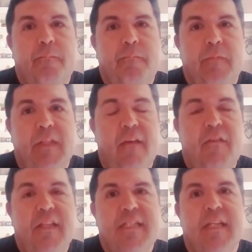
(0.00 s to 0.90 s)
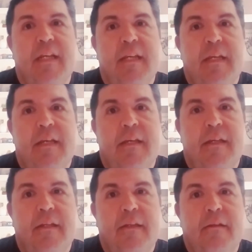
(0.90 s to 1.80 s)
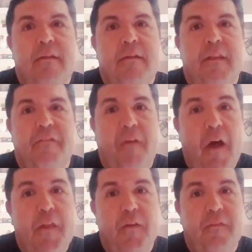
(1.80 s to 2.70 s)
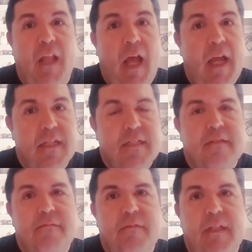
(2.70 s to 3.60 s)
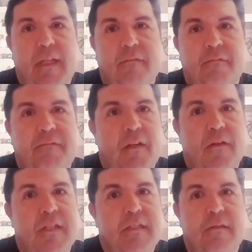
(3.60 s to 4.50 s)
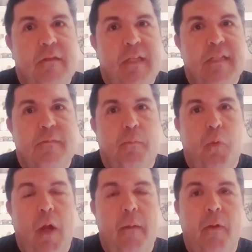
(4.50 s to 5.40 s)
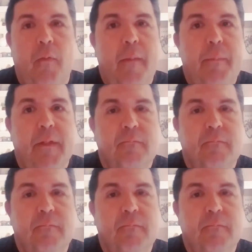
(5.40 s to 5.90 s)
The devil is the father of lies, and fear is his primary weapon.